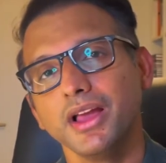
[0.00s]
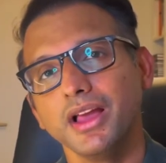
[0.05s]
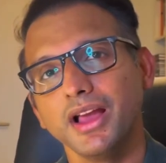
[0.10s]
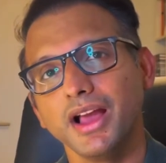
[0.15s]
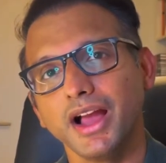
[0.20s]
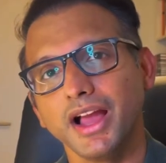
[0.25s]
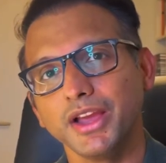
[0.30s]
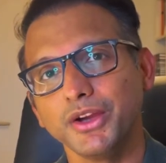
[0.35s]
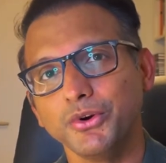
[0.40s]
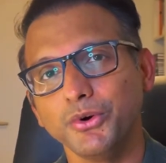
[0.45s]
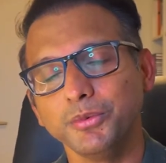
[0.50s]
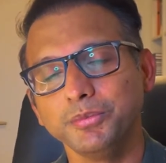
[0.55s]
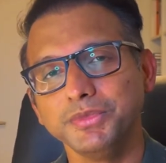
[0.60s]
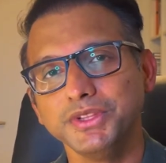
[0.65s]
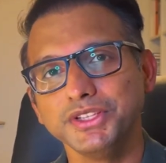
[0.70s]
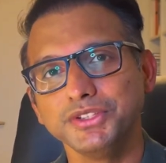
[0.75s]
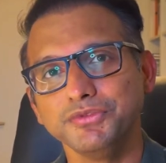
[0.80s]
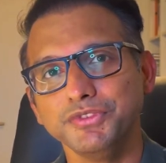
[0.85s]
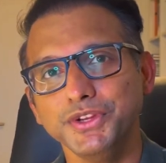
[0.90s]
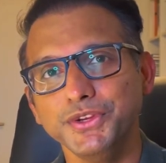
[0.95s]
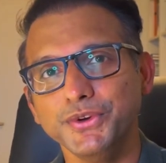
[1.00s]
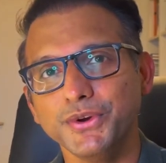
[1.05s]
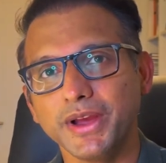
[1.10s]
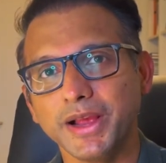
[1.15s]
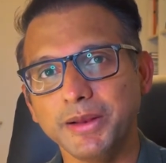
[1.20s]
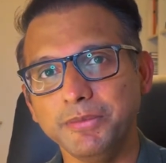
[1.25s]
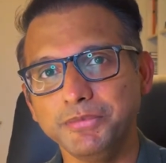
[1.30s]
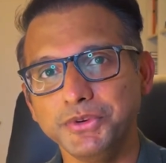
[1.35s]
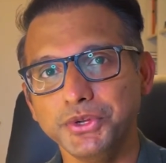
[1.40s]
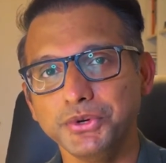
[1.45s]
I hope this video
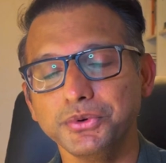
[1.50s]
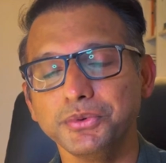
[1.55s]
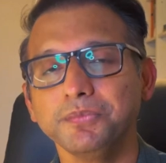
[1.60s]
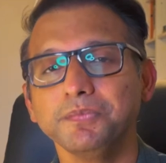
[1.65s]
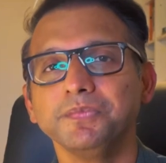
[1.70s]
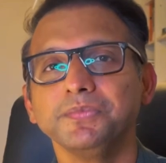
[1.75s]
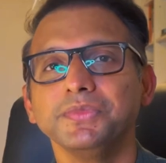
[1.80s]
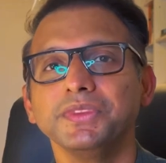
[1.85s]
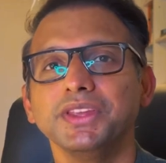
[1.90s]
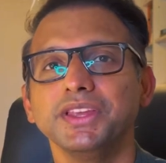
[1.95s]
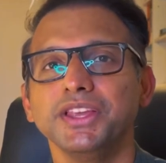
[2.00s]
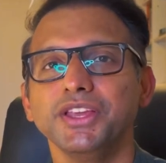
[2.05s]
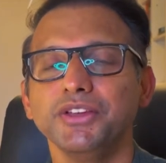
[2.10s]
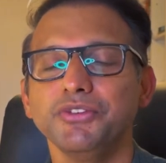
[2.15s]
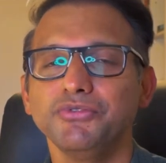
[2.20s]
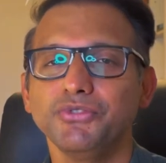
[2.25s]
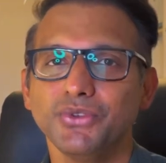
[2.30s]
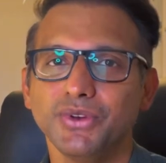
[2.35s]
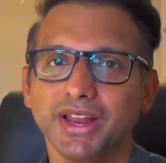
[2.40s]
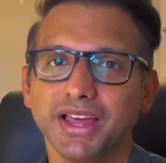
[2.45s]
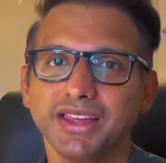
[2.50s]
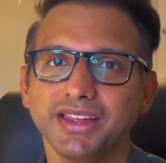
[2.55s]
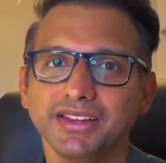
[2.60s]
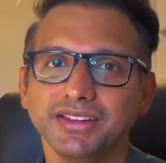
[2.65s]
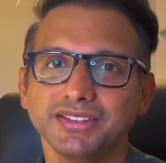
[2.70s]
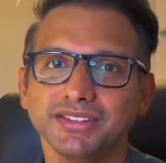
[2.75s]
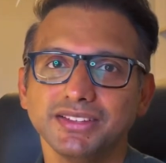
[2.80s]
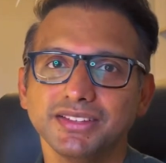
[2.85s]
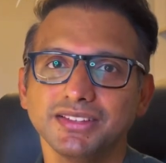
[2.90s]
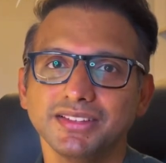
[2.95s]
helped you. If you
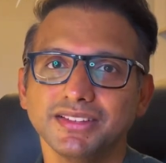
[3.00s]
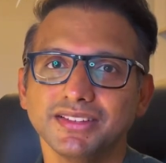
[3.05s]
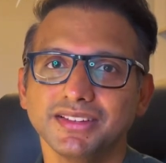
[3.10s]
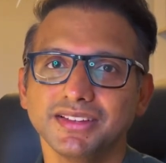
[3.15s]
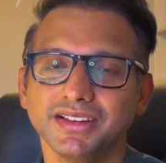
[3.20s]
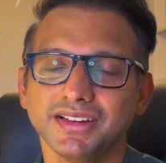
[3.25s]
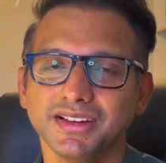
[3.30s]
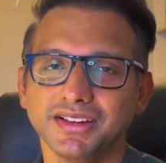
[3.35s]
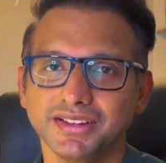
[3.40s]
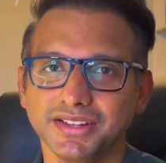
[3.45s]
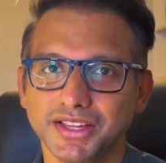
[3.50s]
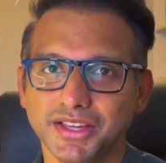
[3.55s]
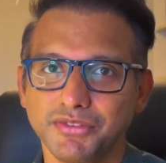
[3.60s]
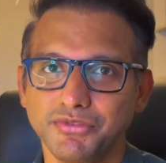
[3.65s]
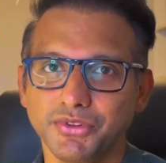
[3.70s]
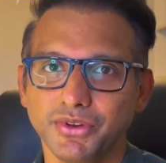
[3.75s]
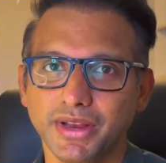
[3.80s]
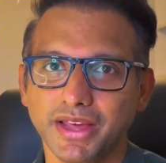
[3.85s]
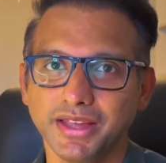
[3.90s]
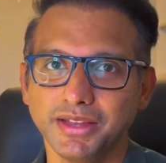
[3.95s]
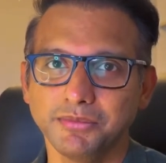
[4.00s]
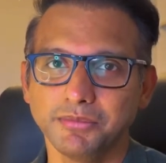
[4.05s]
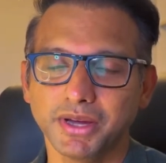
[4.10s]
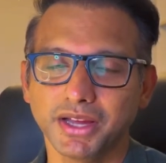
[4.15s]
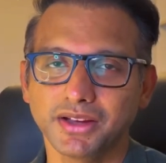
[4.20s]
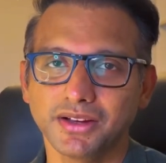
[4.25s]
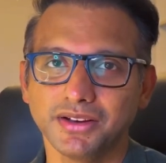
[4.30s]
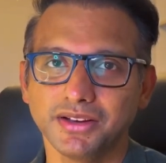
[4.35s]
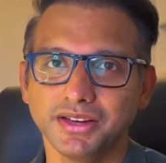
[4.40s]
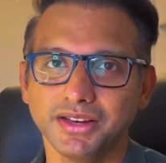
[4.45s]
liked my
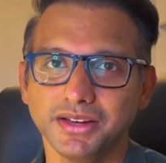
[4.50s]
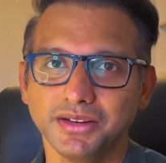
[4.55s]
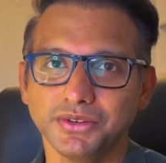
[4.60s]
content,